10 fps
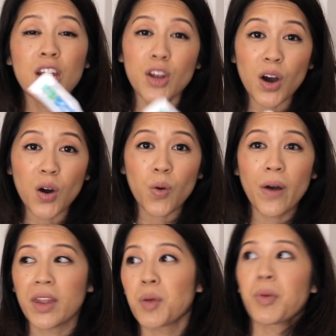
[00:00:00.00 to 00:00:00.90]
No,
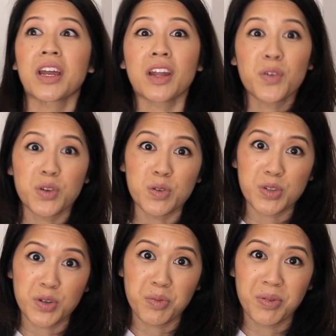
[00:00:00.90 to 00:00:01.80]
and then I bring another new
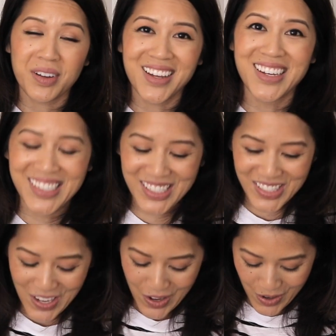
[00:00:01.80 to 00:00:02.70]
tube. And
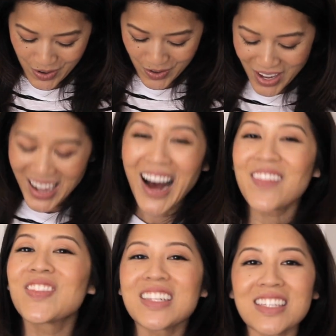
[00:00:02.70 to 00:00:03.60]
so
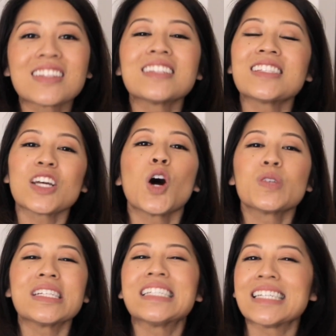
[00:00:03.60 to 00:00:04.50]
this is the
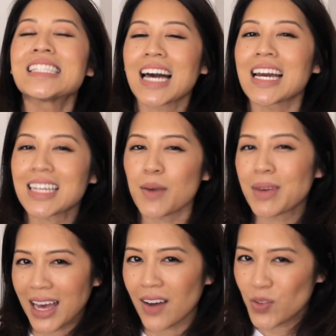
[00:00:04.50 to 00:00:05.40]
OCD side
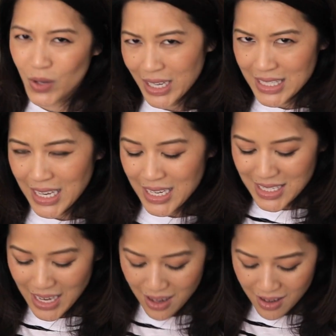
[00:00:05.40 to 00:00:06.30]
coming out, you guys can't
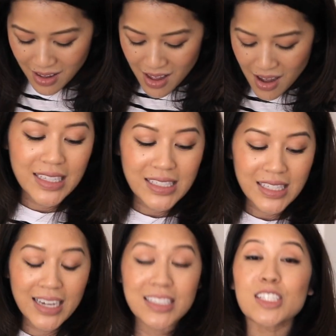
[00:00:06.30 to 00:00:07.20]
tell. This
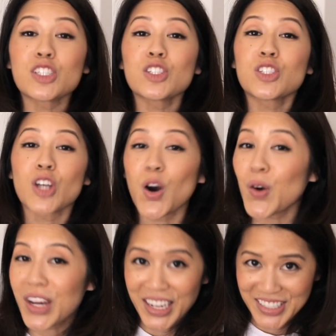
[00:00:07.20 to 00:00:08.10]
size is so
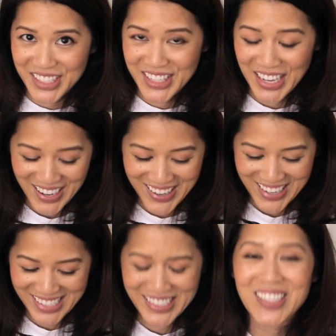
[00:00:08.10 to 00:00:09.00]

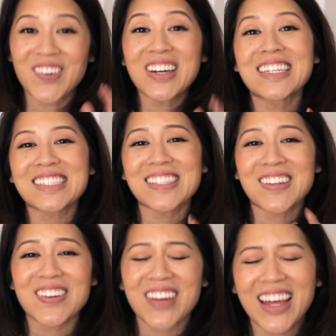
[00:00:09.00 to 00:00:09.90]
unnecessary, so
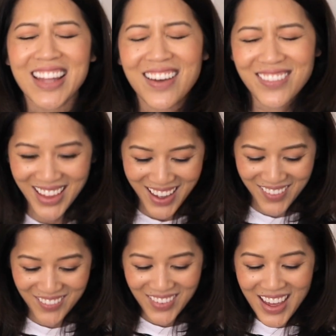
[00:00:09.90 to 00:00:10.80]
unnecessary, but I love
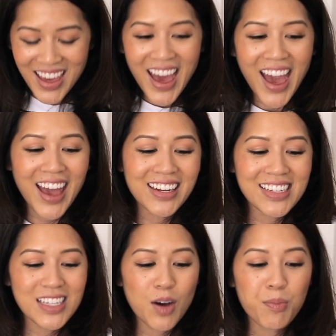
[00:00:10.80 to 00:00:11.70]
them. And
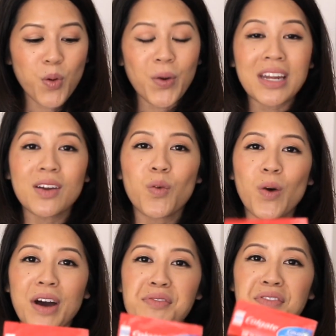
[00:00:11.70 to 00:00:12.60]
it's a
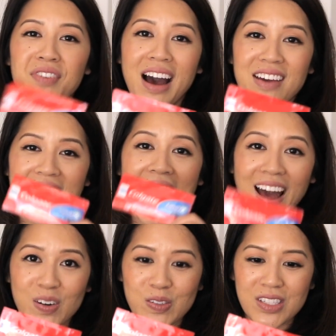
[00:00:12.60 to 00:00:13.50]
0.15
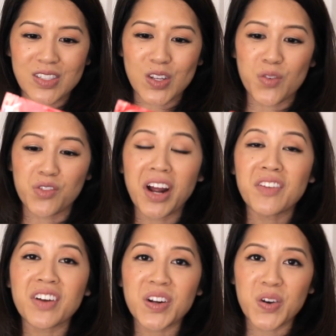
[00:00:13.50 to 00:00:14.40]
ounce. So if you're
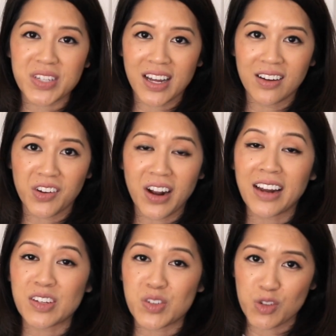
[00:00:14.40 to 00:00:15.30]
ever at a hotel and you're
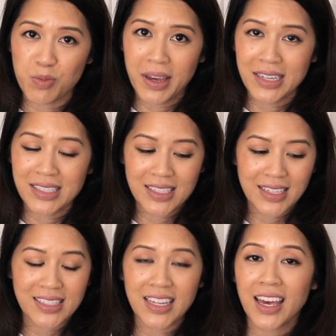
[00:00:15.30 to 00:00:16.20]
out of toothpaste and
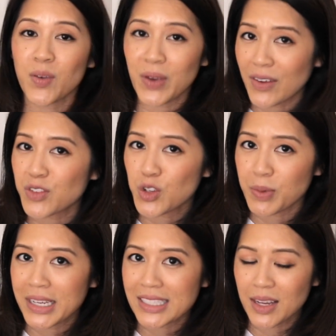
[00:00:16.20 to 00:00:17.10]
they say we have
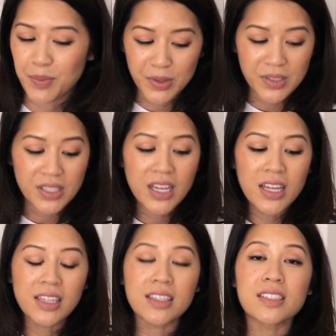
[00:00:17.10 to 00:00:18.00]
toothpaste samples,
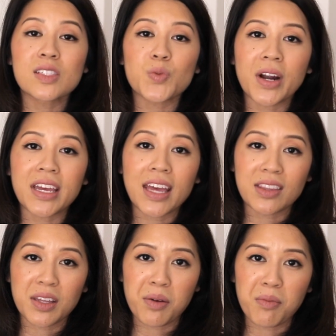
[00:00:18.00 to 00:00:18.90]
this is where I
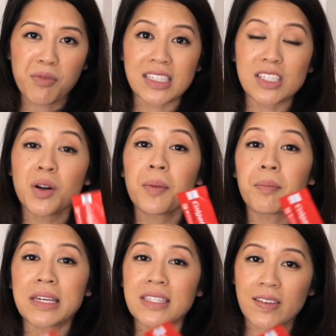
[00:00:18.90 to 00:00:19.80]
get them. These are
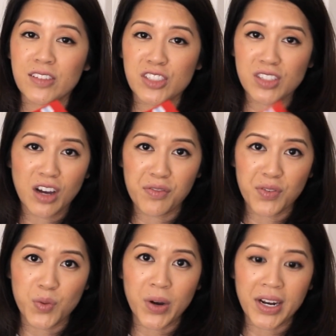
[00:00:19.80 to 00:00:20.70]
amazing. You're just gone
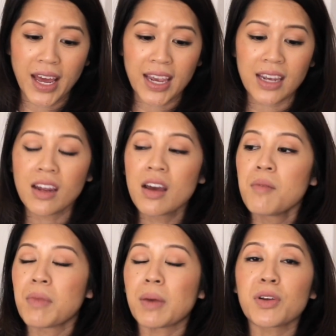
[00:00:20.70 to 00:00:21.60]
for 1 night.
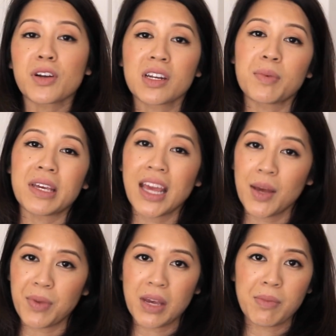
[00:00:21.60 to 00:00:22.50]
Maybe you're gonna be
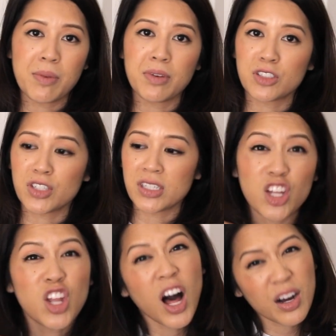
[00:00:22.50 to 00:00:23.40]
camping, maybe you're just a
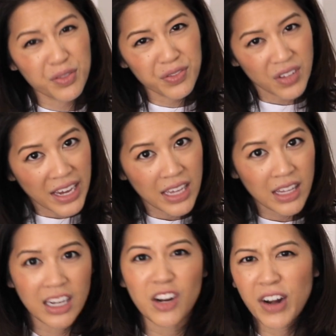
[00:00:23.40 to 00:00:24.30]
long flight,
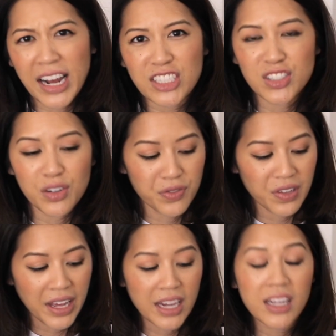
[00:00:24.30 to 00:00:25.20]
like an international
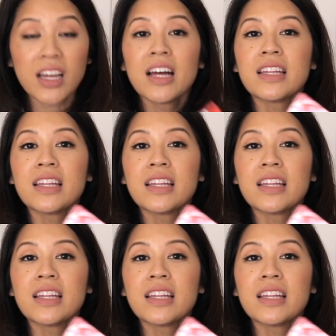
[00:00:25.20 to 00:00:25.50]
flight.